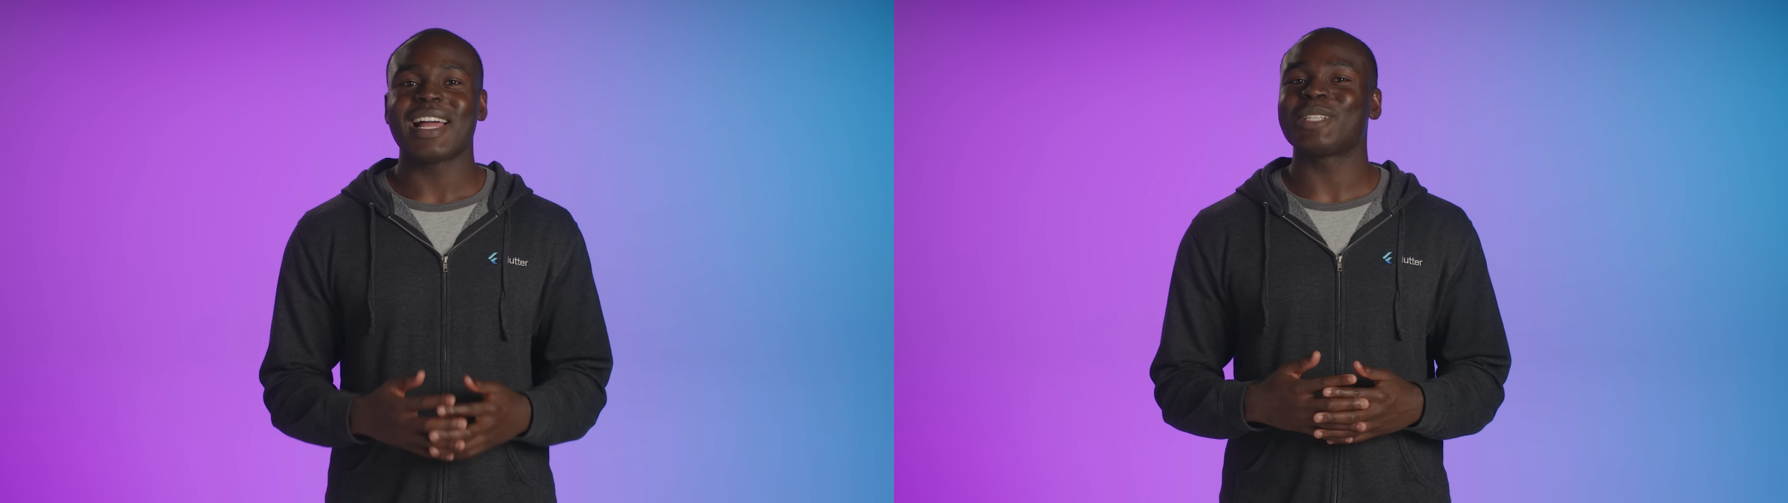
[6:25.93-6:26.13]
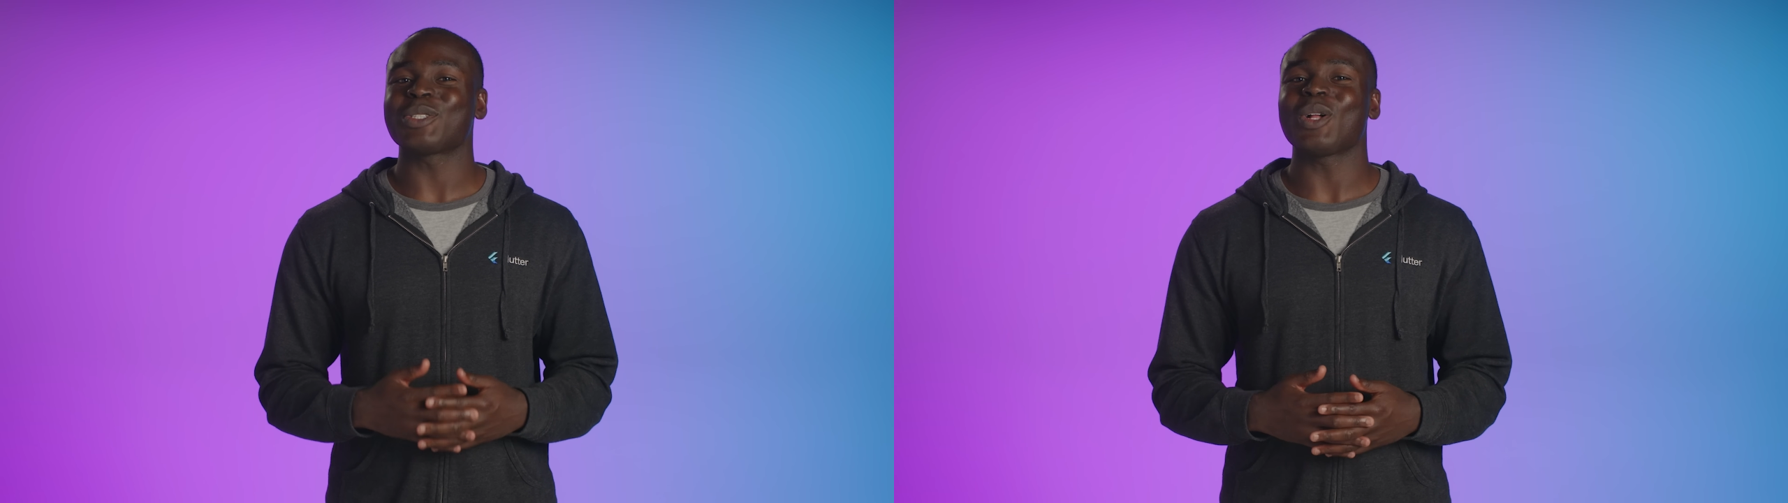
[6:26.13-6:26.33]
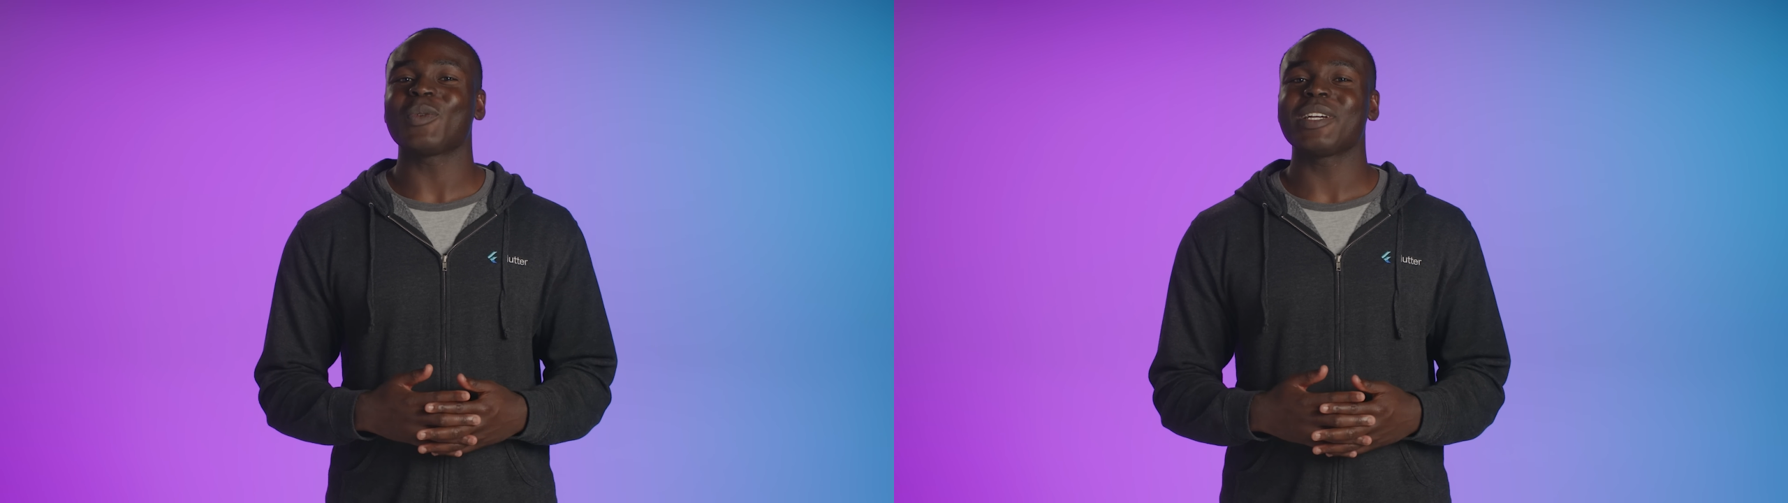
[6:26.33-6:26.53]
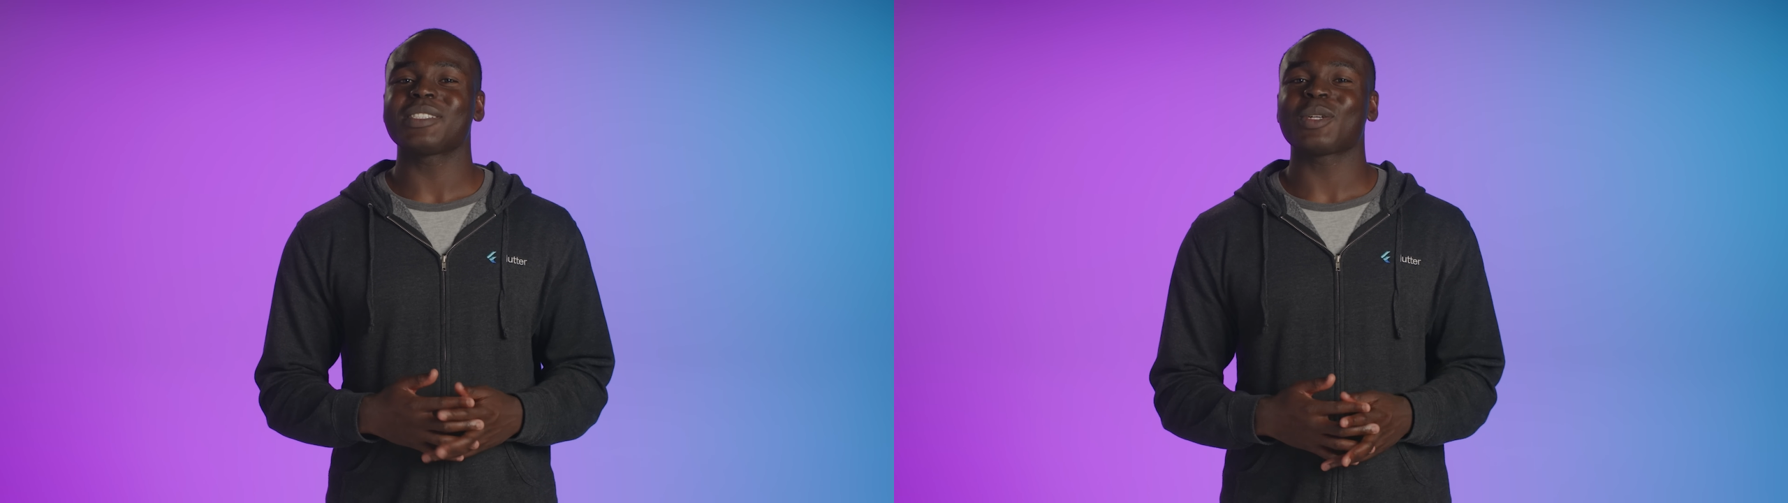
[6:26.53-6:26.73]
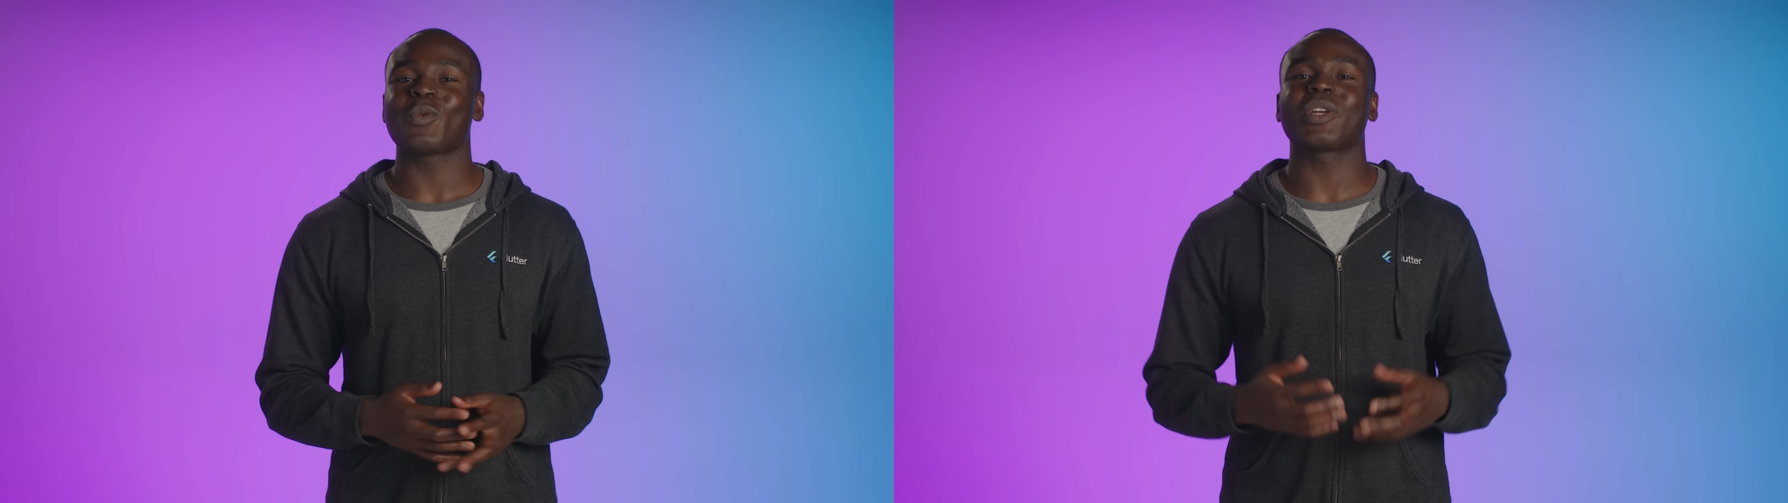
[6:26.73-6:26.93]
As
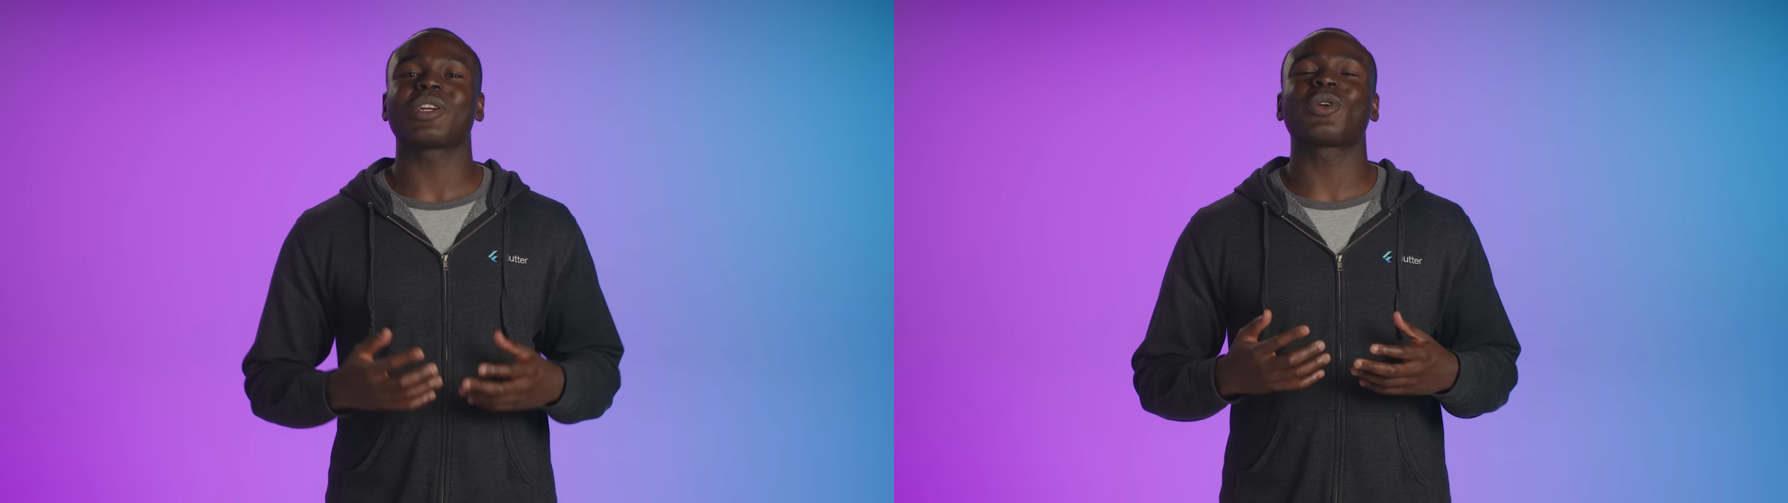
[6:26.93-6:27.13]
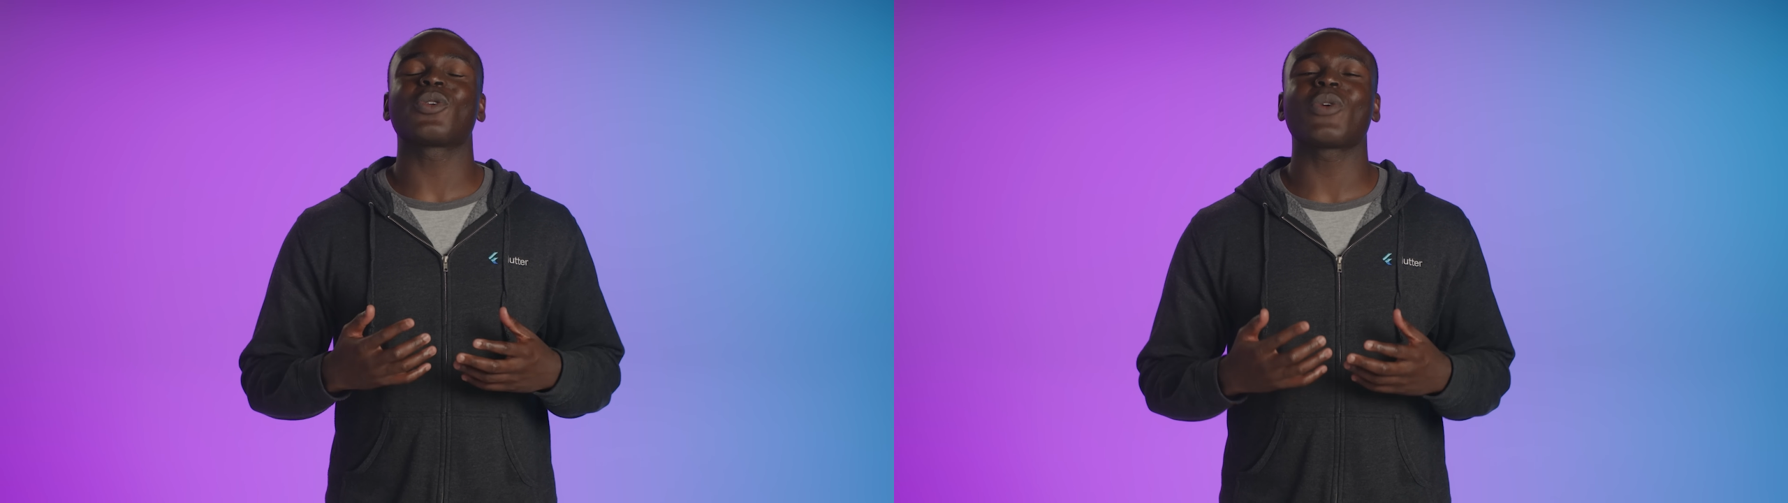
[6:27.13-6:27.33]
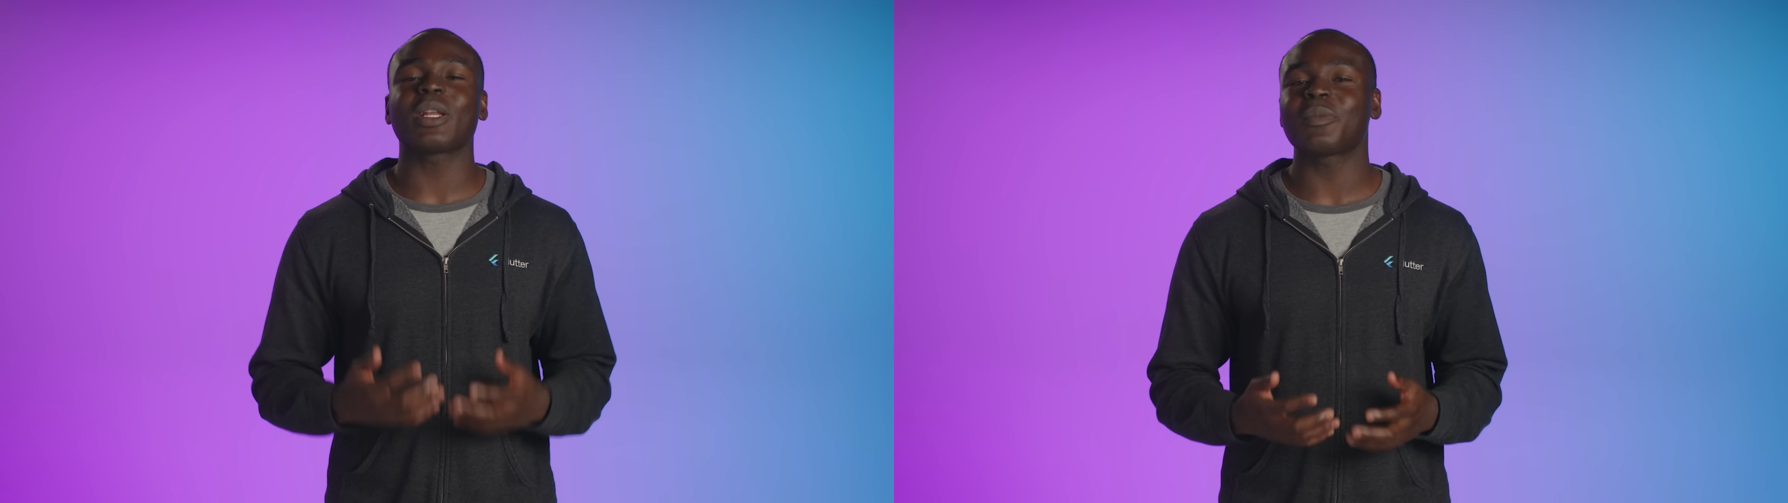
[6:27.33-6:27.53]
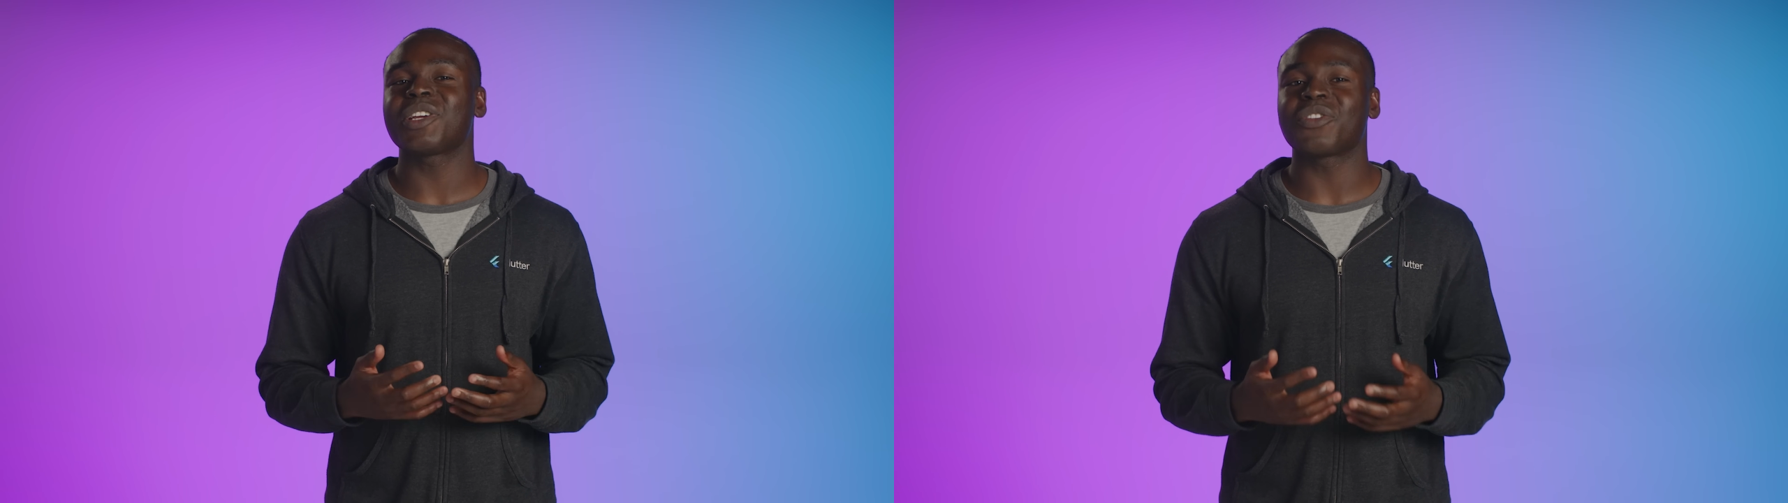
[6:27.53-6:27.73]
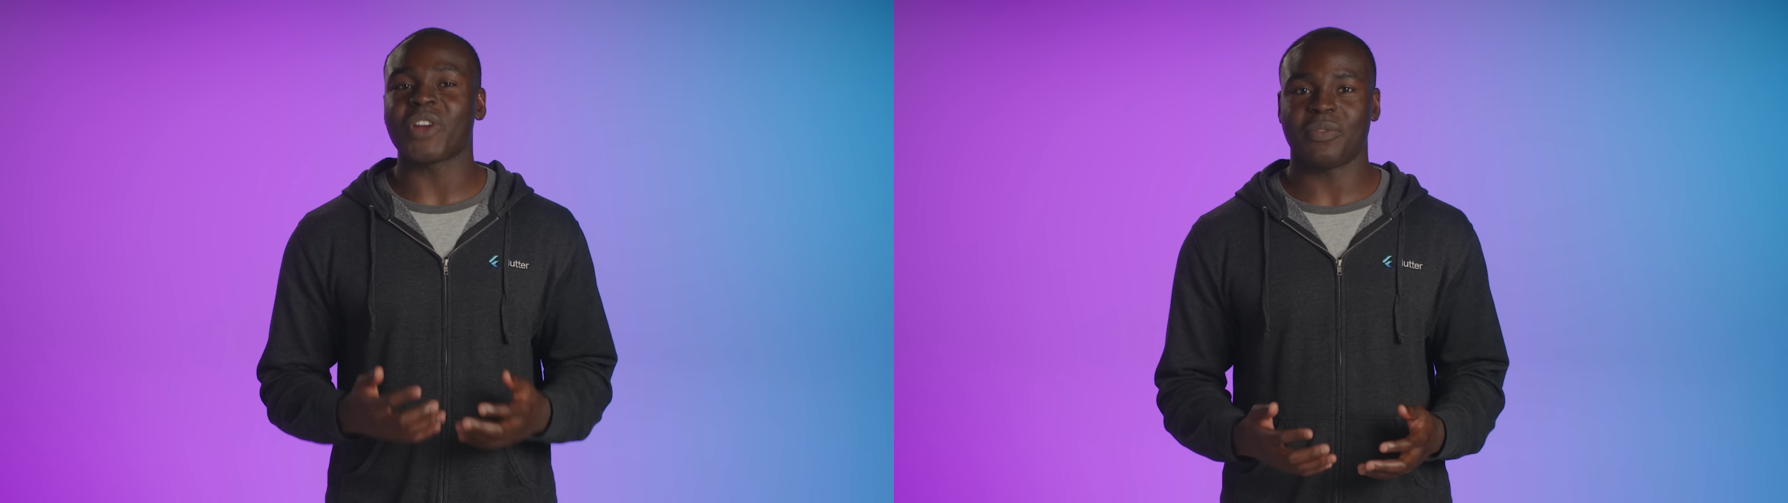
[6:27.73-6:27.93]
always, we're incredibly
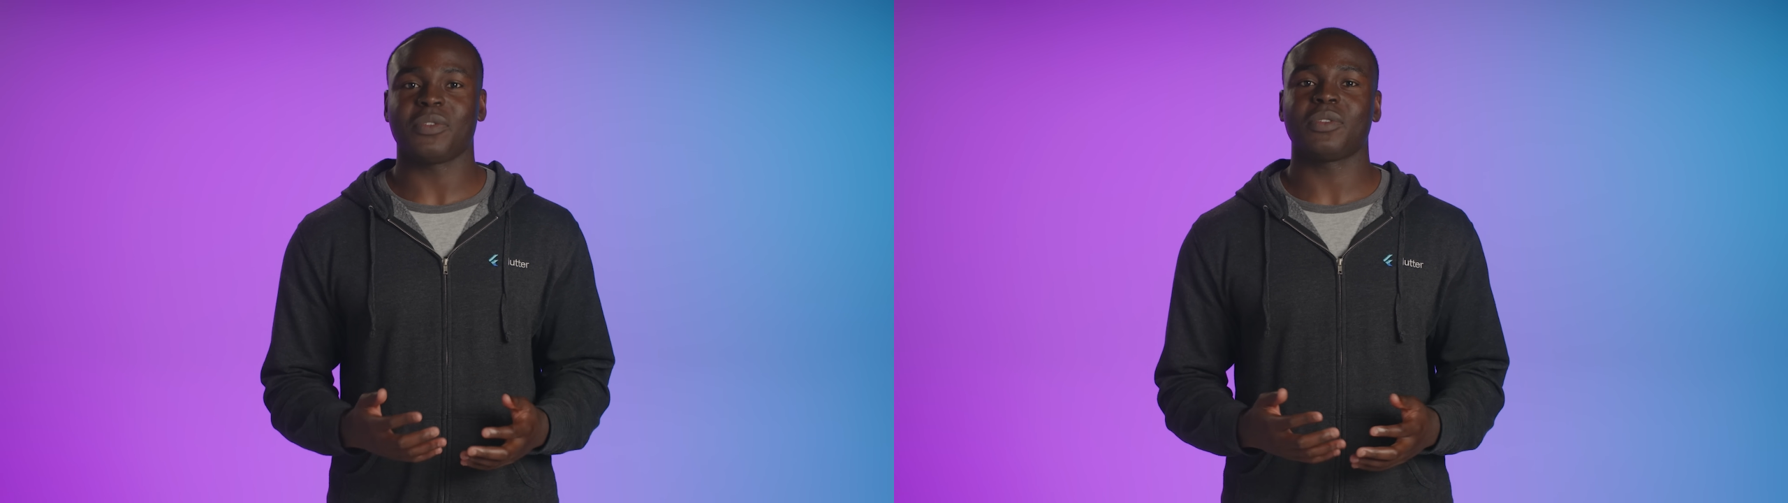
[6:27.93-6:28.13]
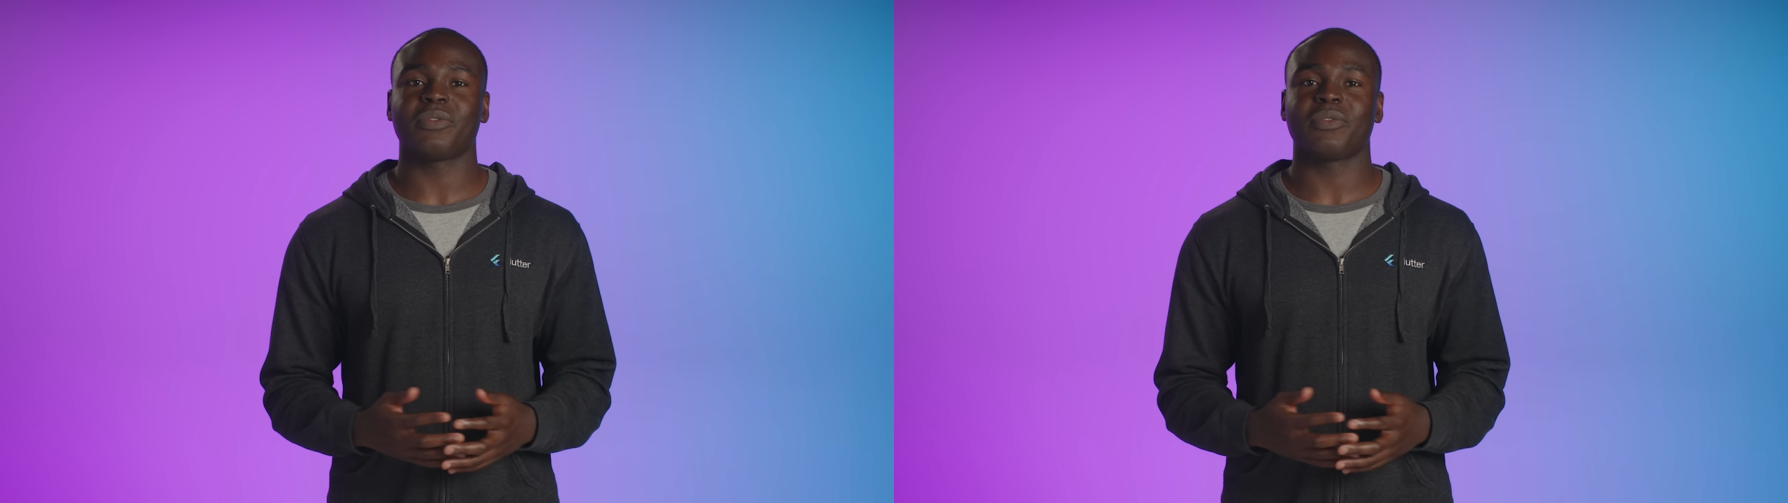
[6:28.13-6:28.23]
grateful